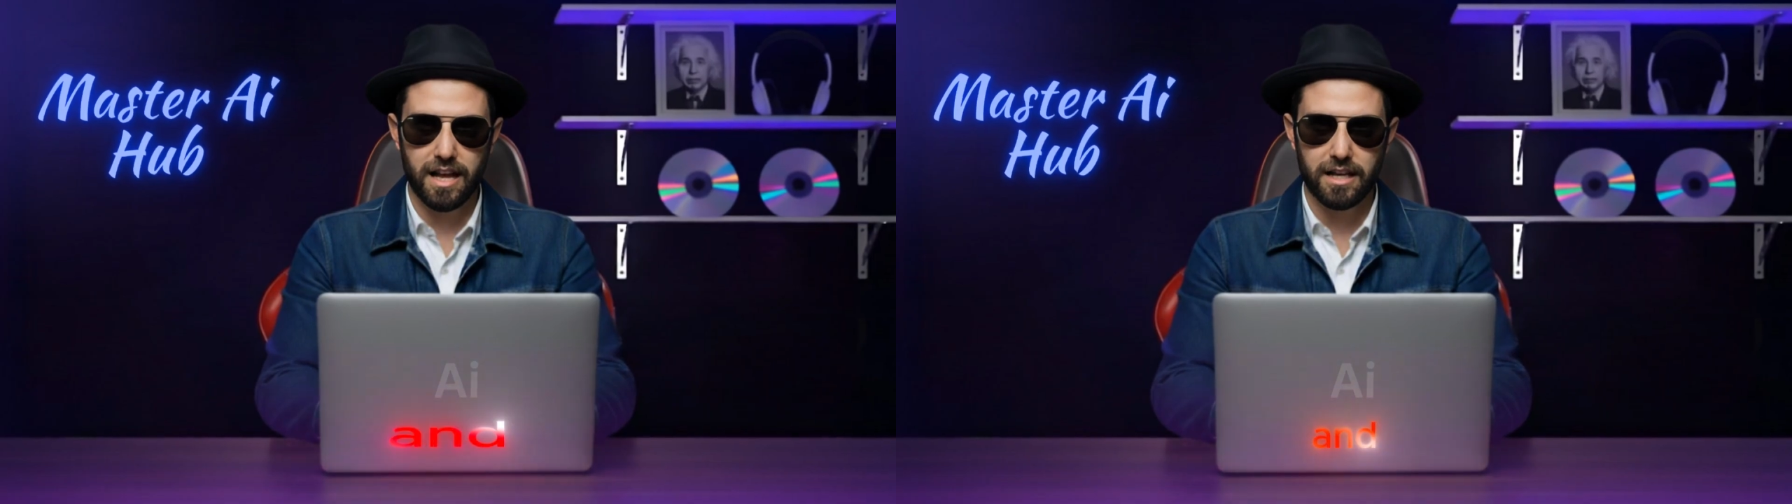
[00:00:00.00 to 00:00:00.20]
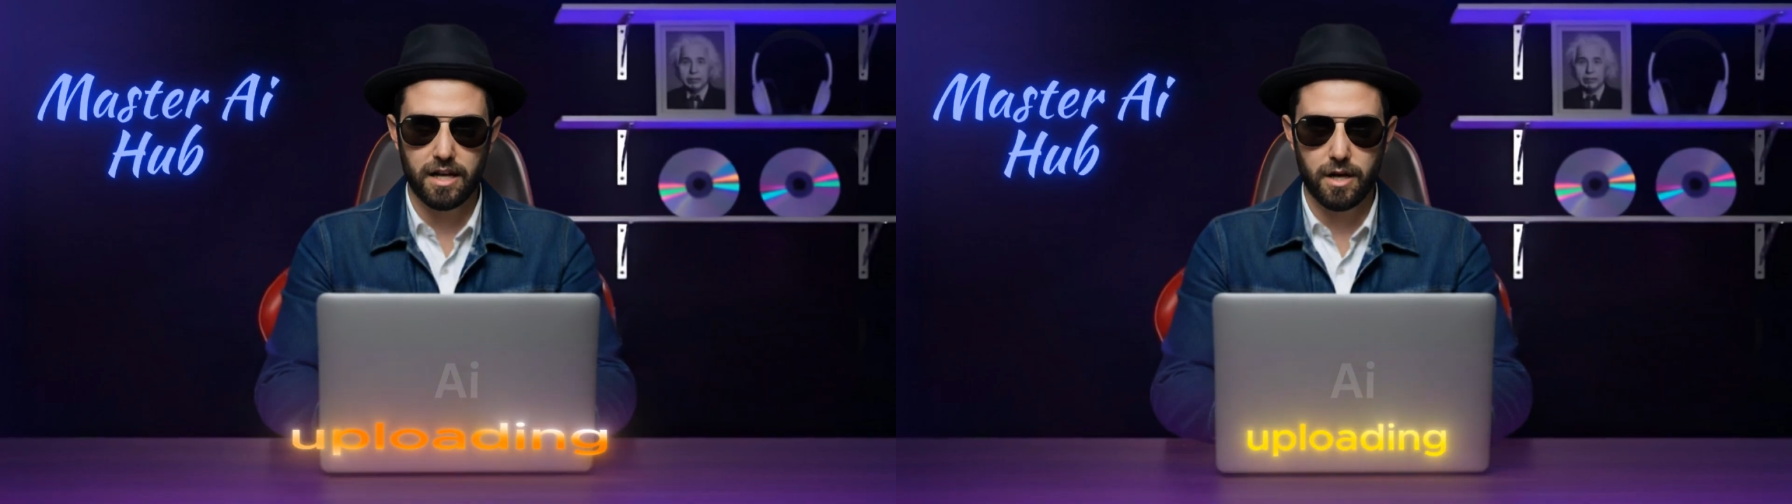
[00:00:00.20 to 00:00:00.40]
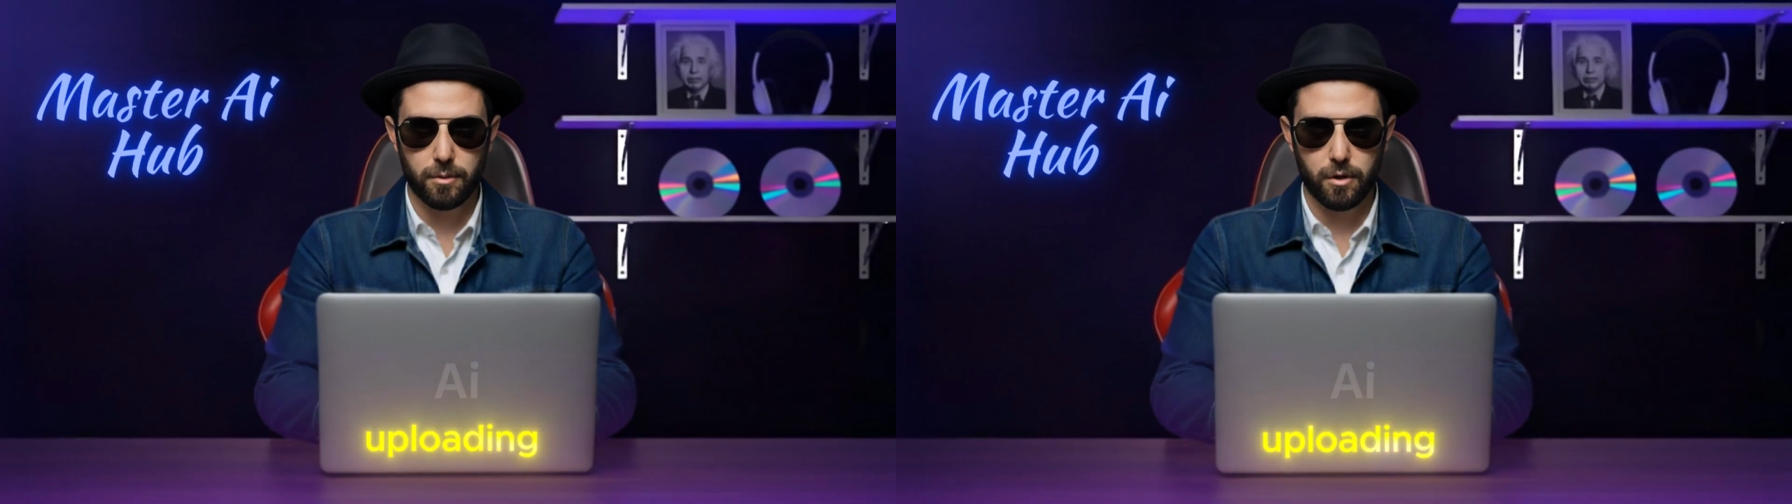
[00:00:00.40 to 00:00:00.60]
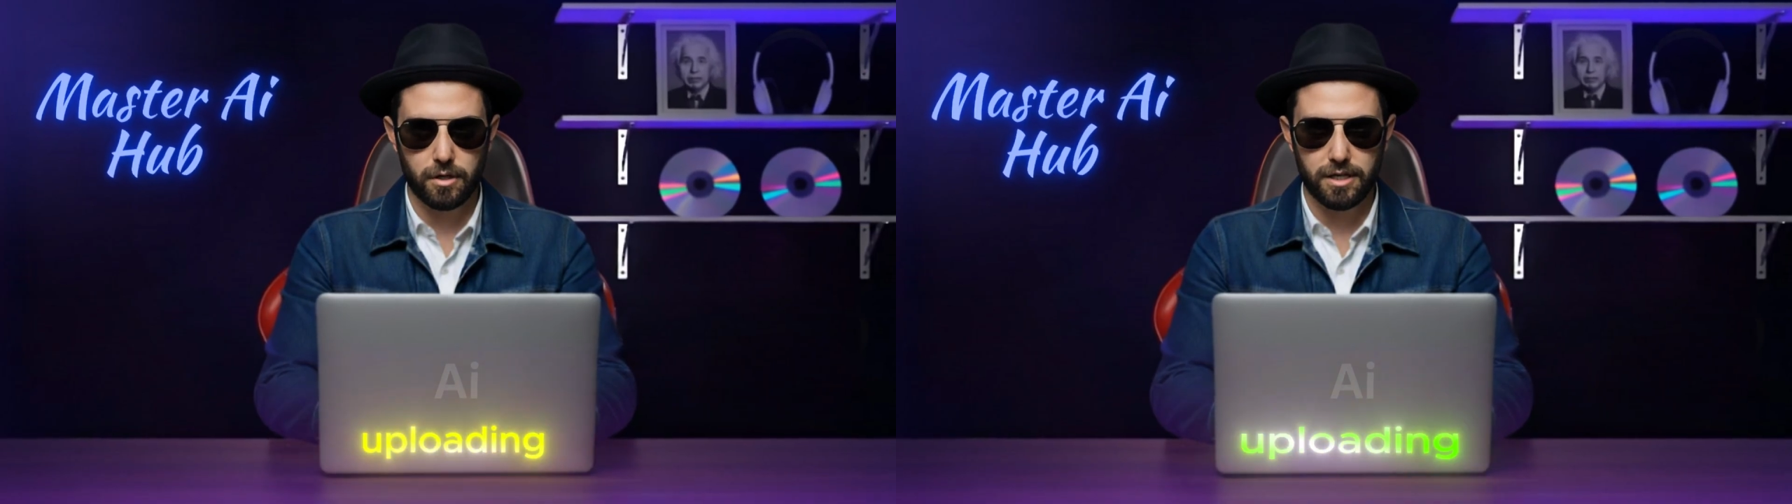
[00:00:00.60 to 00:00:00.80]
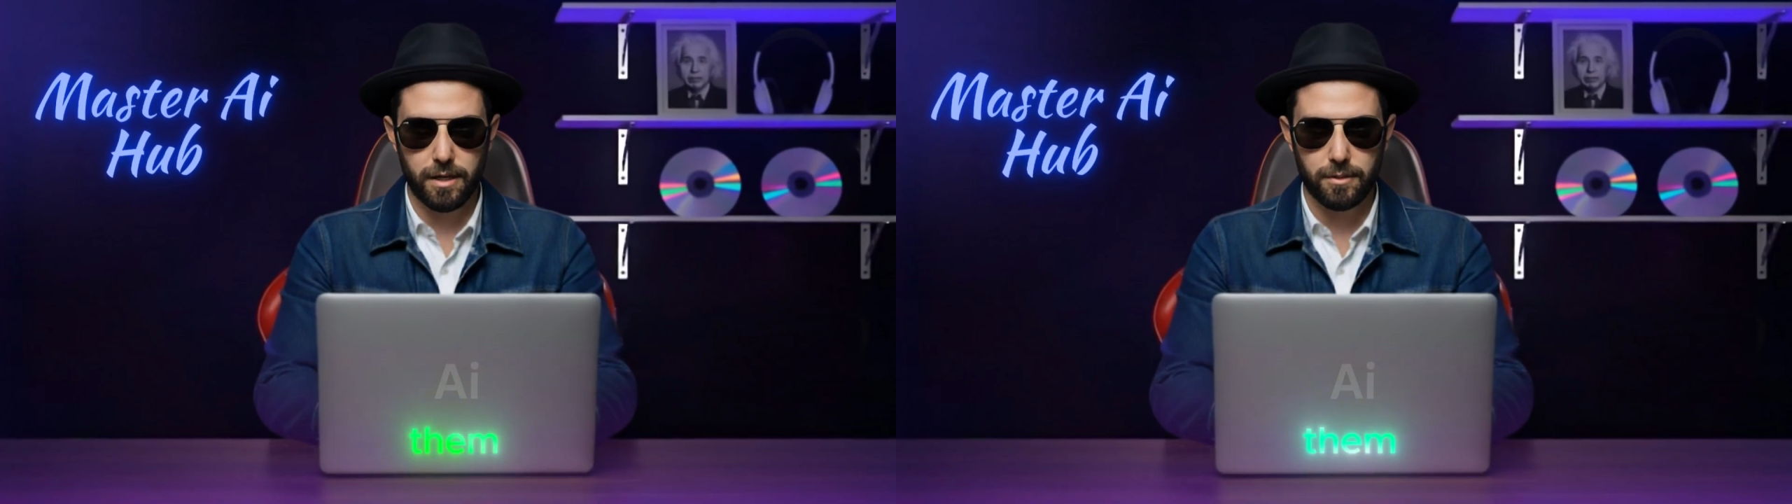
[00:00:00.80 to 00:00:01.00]
and
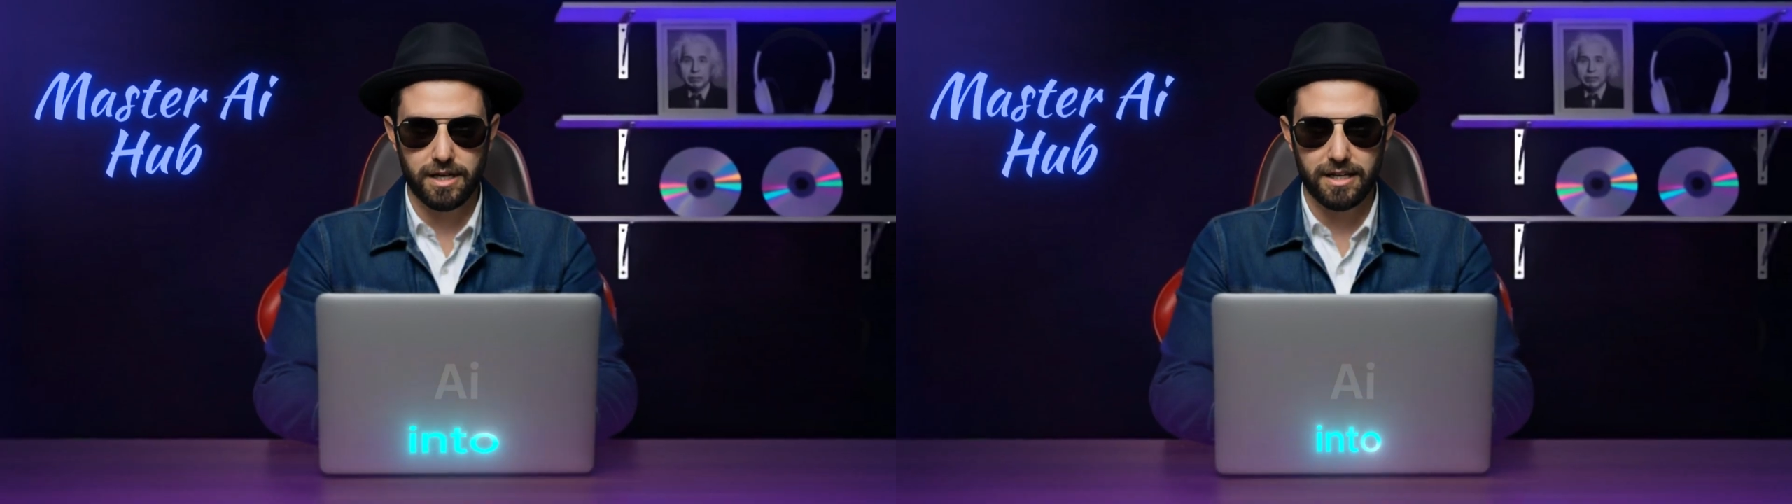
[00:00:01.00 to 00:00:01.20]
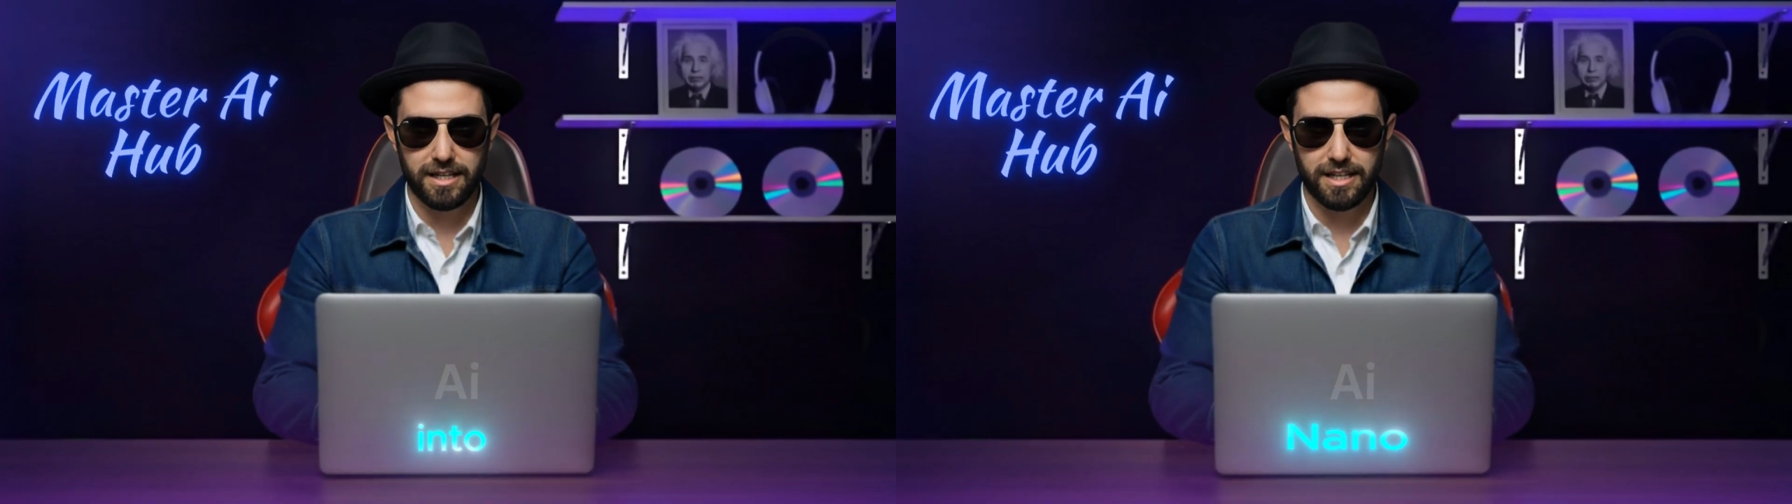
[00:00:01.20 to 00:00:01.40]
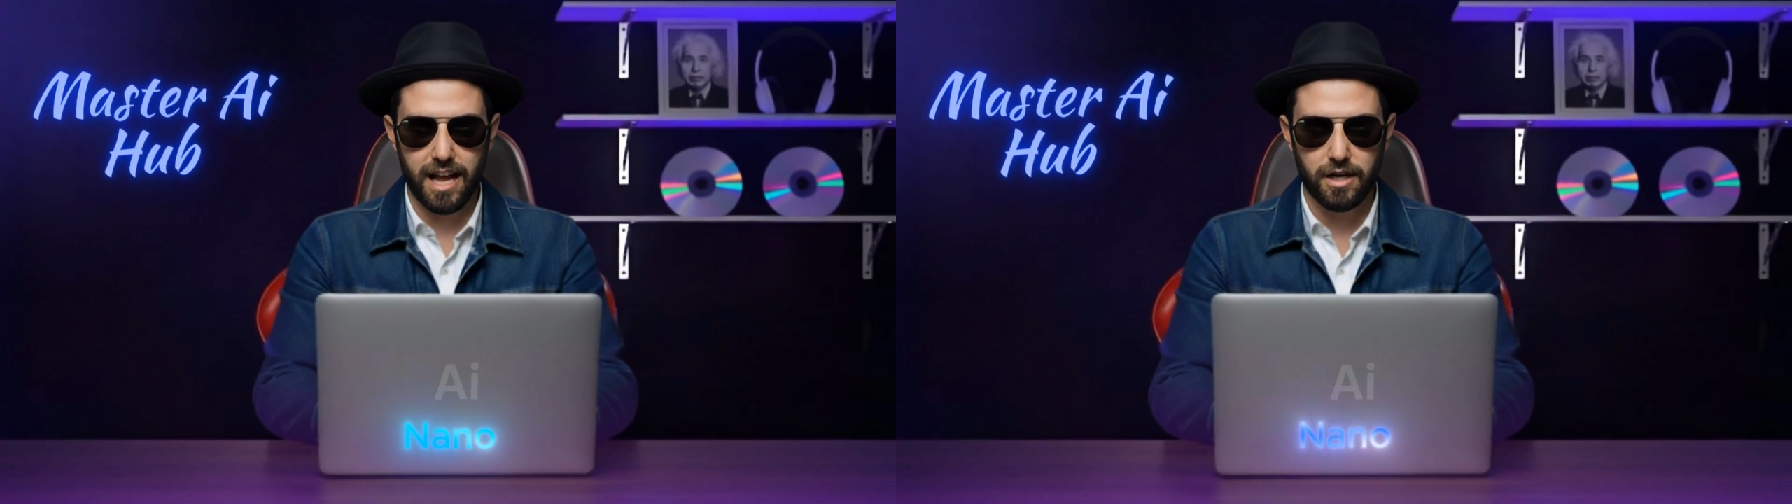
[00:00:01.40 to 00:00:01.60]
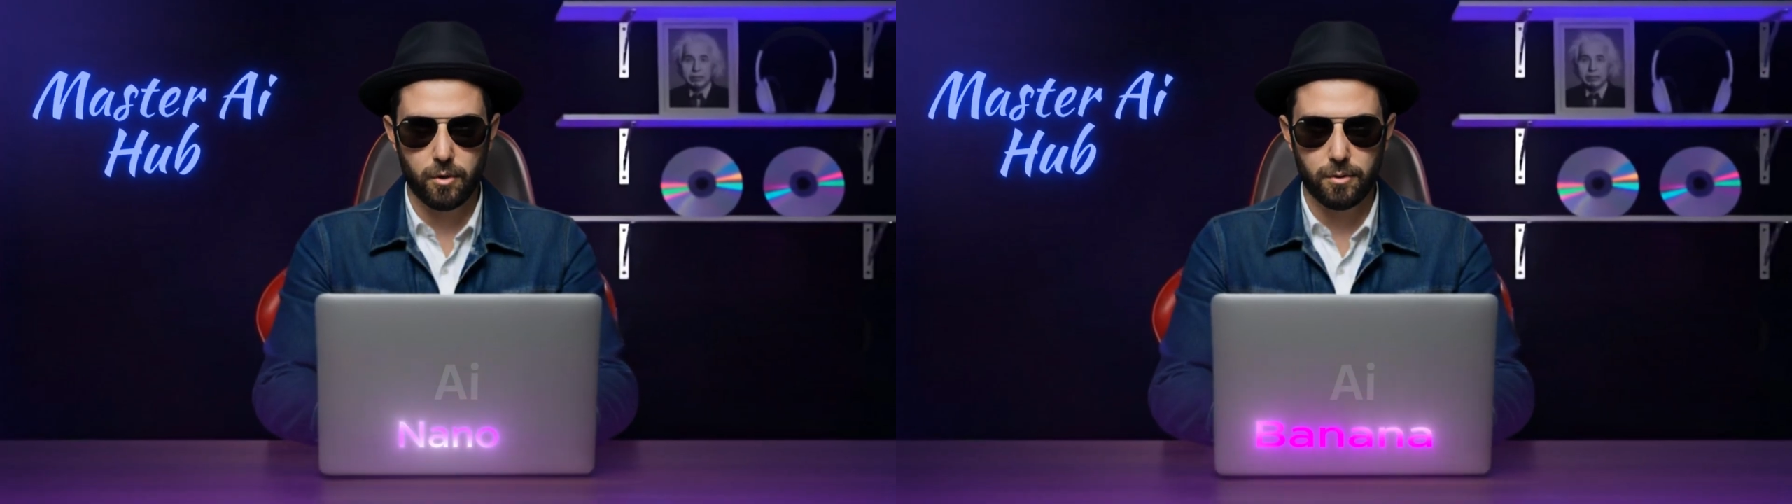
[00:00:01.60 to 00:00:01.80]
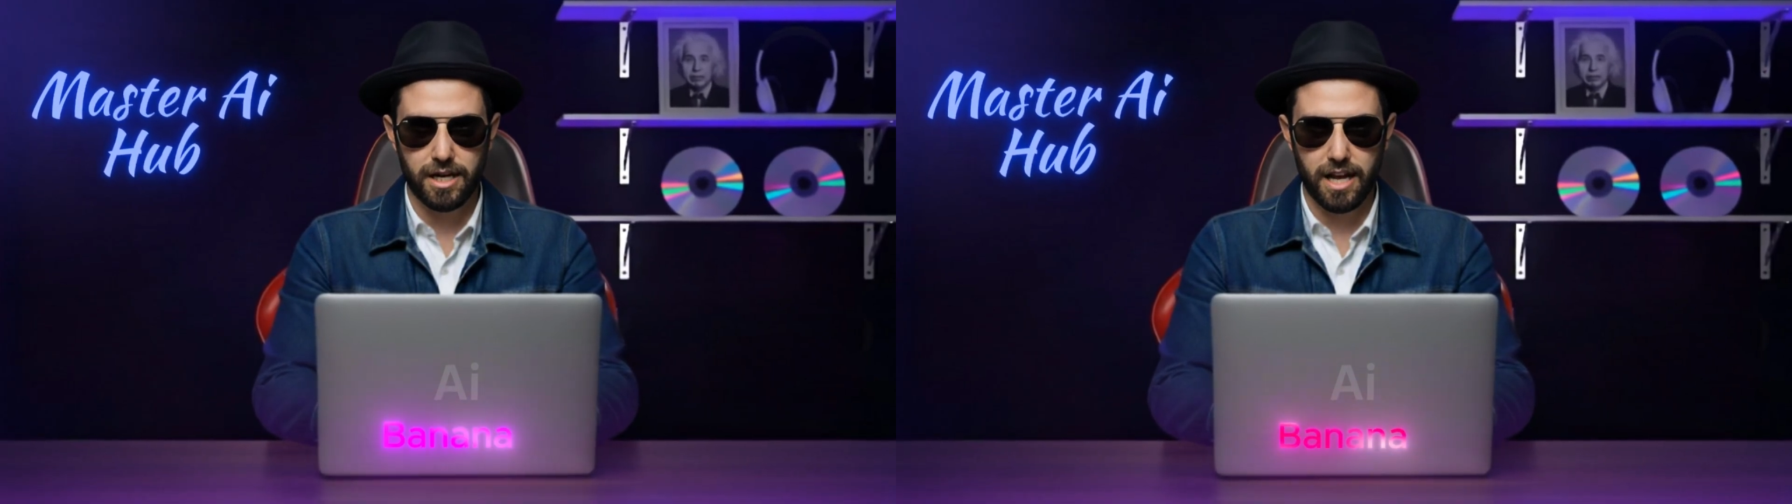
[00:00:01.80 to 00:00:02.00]
uploading them into
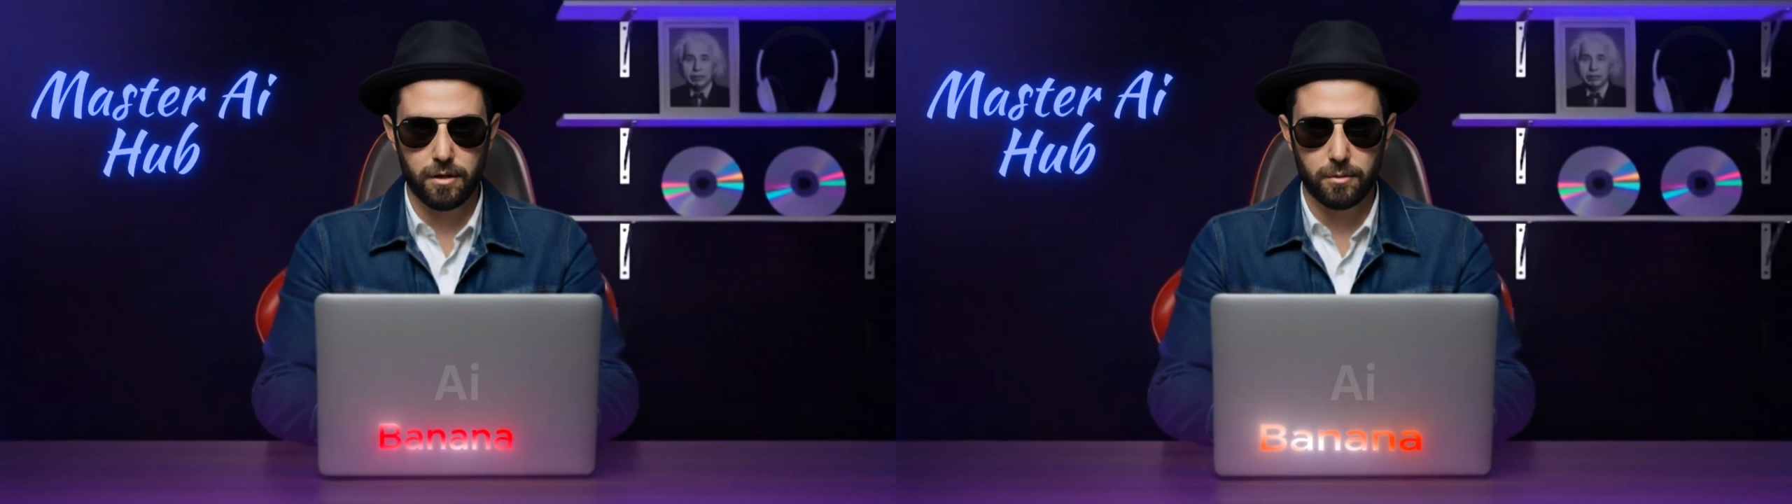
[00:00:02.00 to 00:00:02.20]
Nano Banana